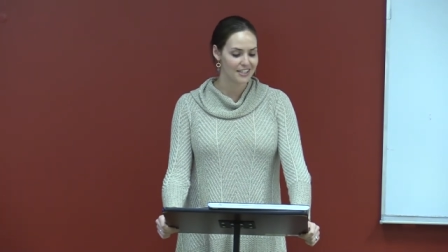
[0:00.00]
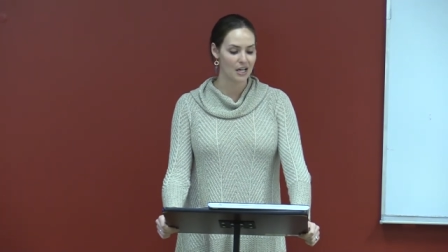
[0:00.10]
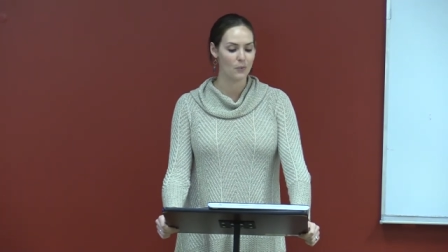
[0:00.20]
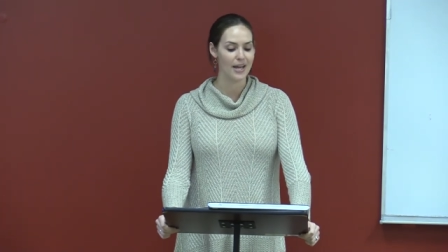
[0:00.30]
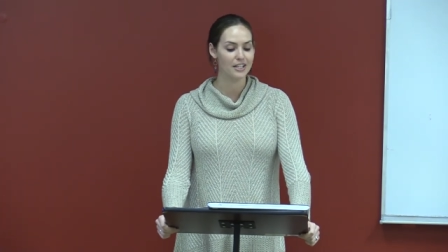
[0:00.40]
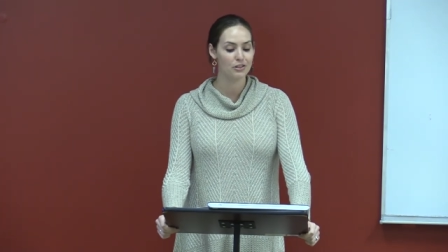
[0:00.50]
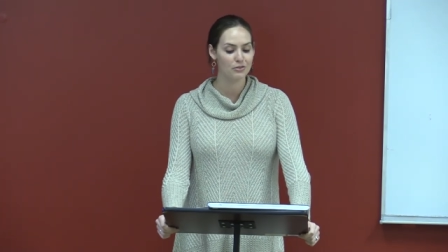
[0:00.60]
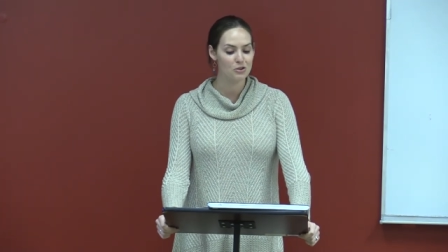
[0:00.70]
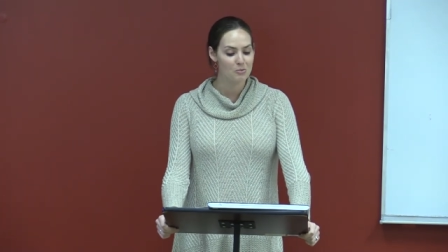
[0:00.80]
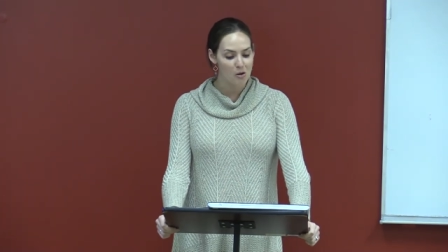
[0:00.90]
as I waded
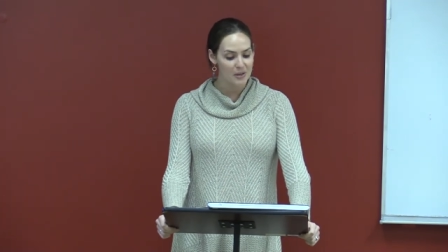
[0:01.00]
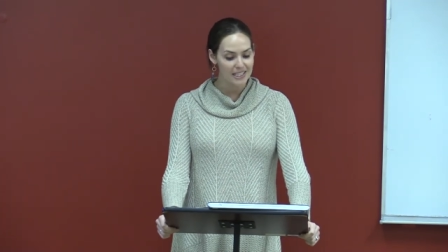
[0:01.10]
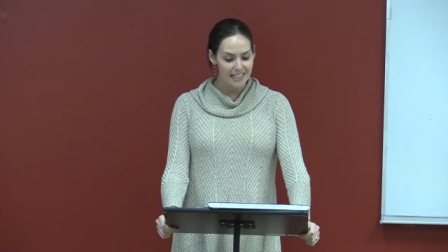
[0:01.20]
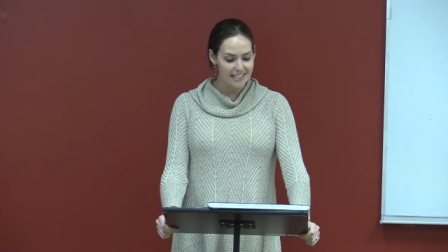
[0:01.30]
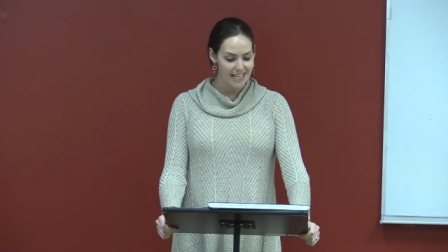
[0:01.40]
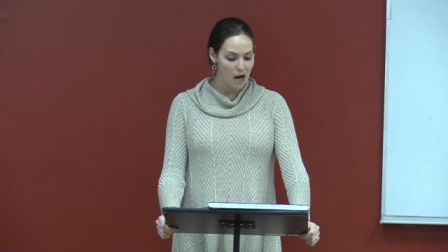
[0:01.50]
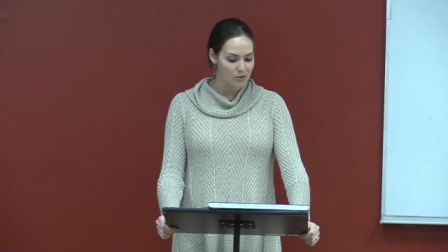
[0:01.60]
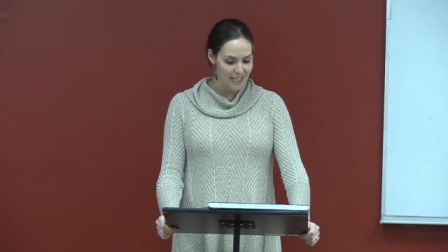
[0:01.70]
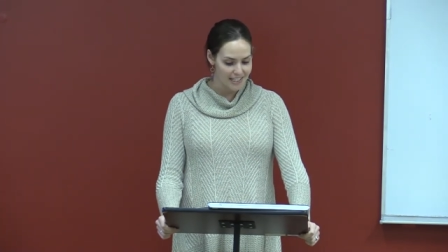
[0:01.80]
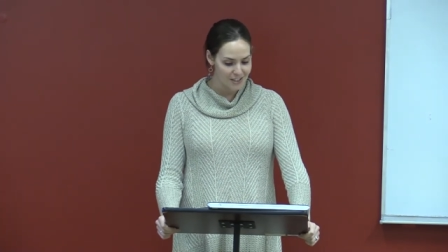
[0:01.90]
through Moby Dick's
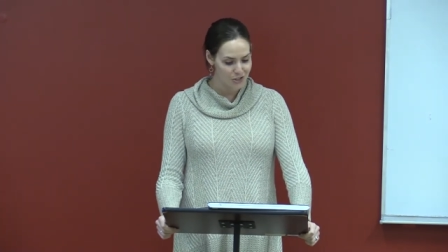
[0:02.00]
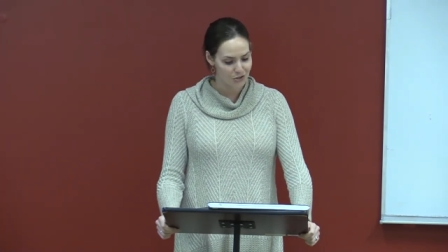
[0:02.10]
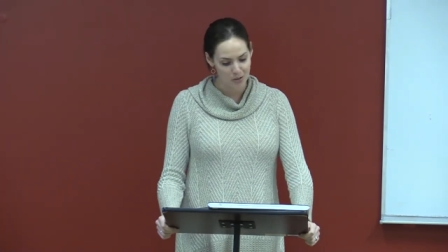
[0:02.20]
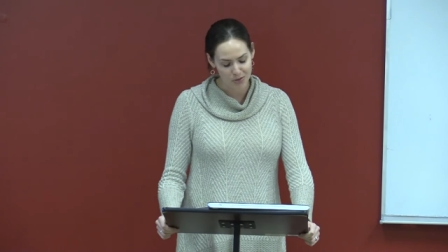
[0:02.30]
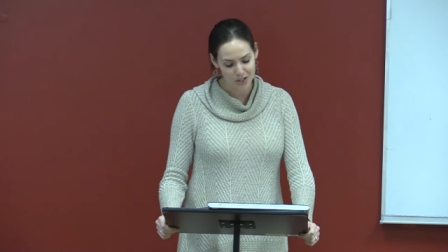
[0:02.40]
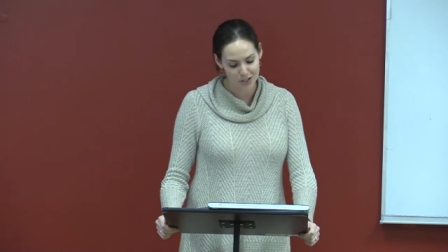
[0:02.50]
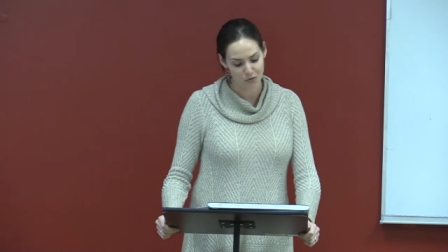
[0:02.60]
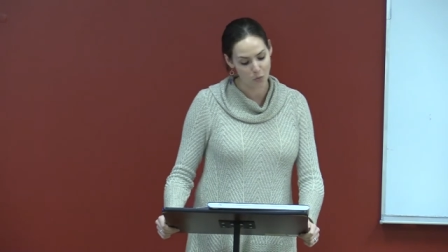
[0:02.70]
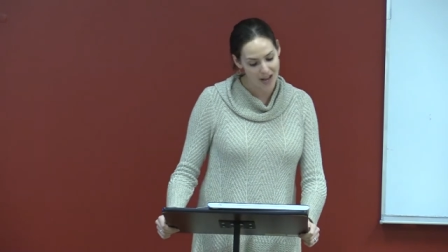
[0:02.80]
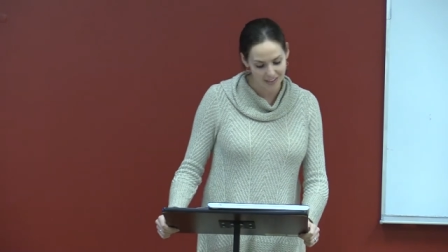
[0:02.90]
outdated descriptions
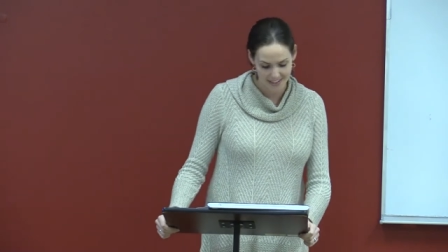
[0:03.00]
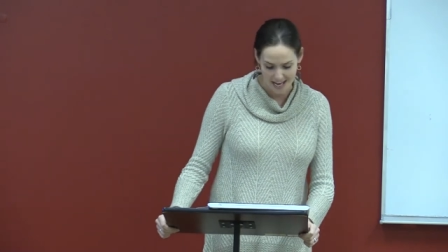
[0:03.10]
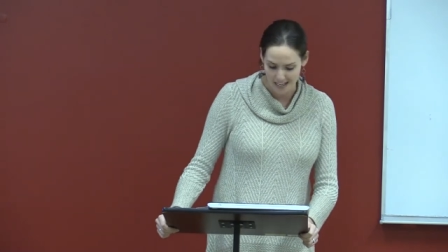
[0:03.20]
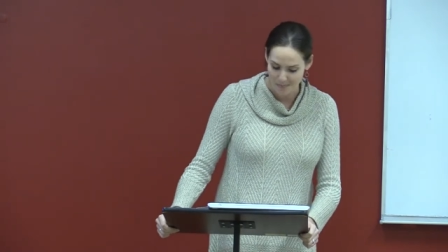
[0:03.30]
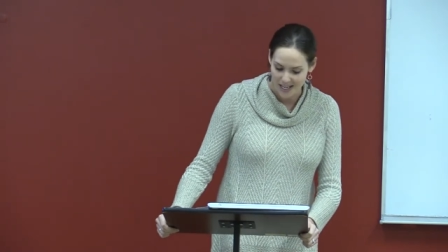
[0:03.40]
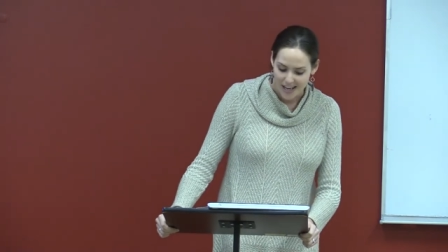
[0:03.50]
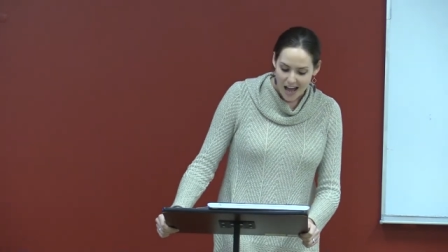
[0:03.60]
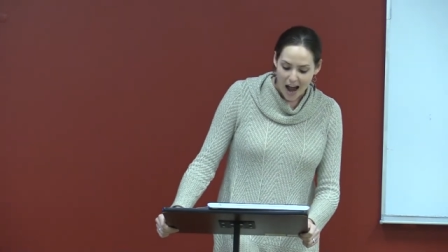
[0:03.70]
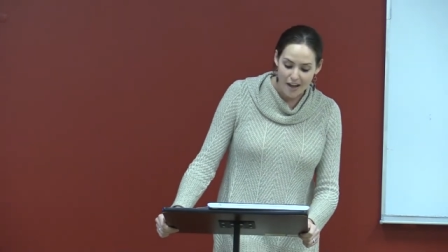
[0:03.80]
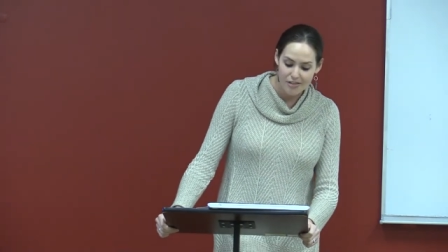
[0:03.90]
of whale anatomy,
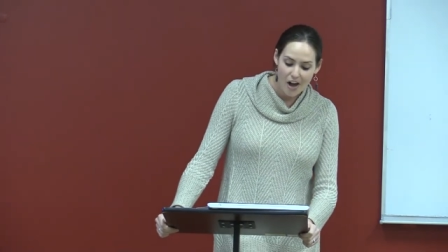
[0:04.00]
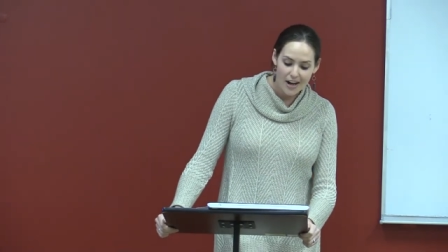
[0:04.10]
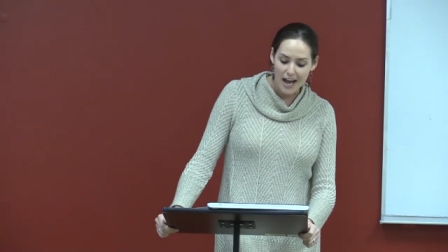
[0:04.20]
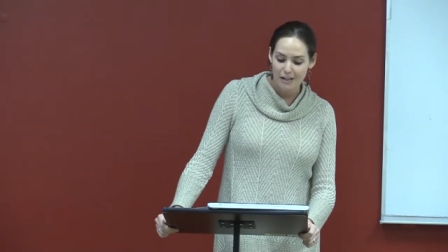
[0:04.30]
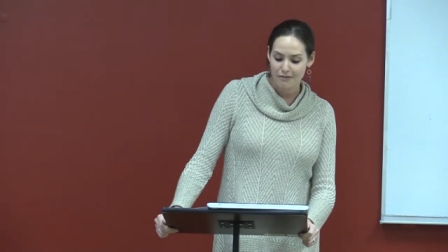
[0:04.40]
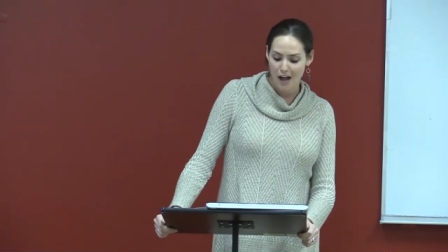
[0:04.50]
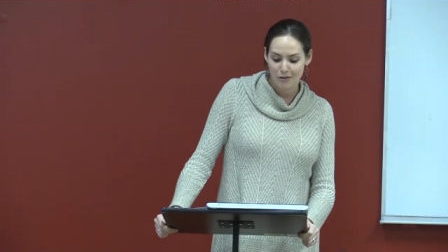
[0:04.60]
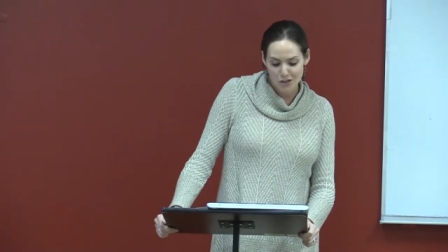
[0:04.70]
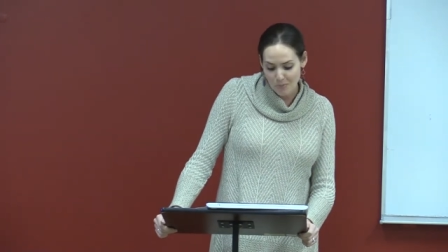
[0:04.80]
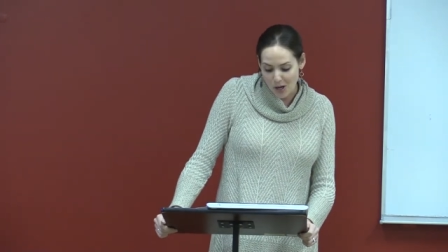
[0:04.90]
I thought I'd
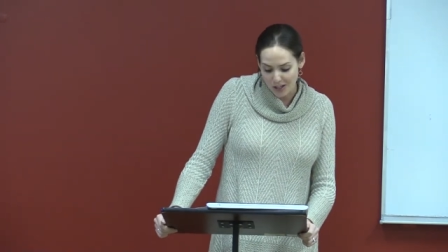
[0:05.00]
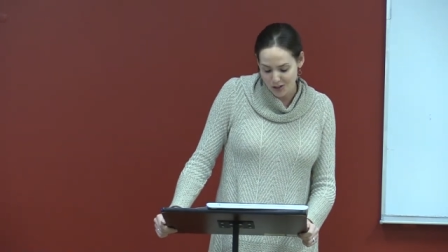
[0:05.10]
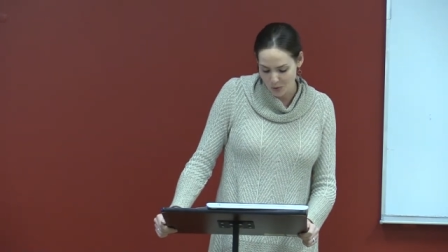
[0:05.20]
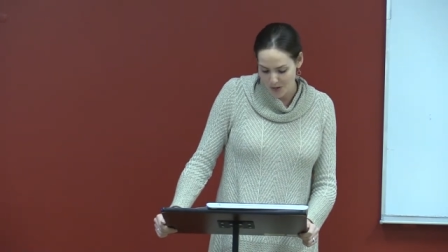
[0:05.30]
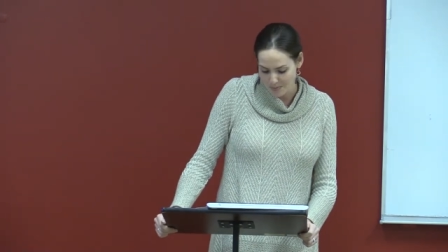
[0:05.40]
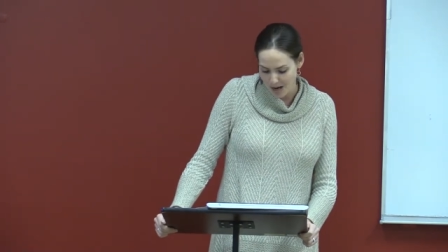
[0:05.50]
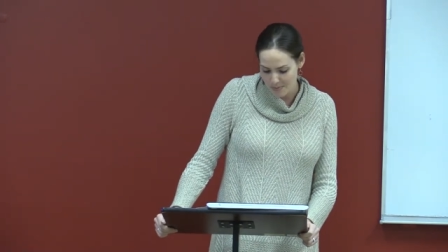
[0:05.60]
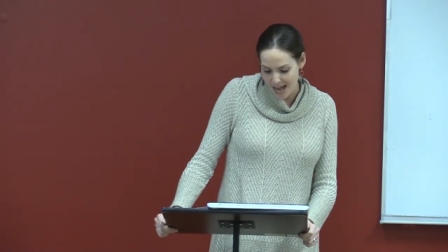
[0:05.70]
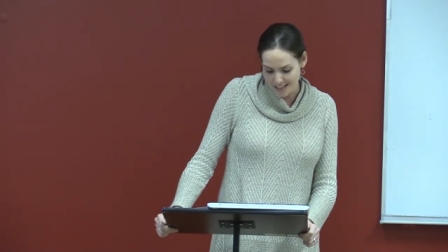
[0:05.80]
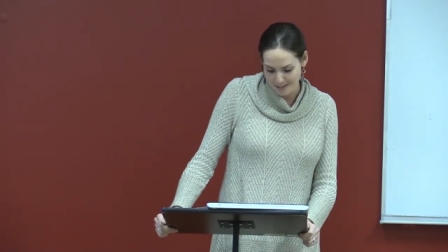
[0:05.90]
found the book to win my
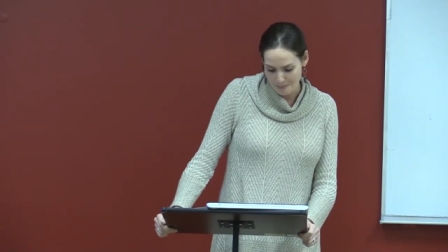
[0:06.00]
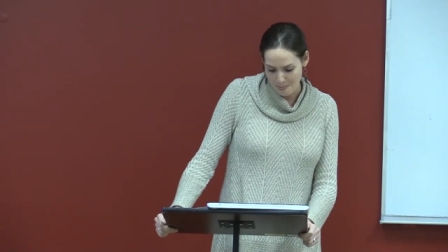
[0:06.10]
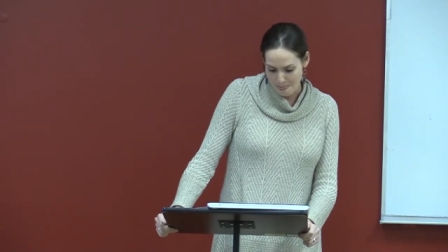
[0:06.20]
bet.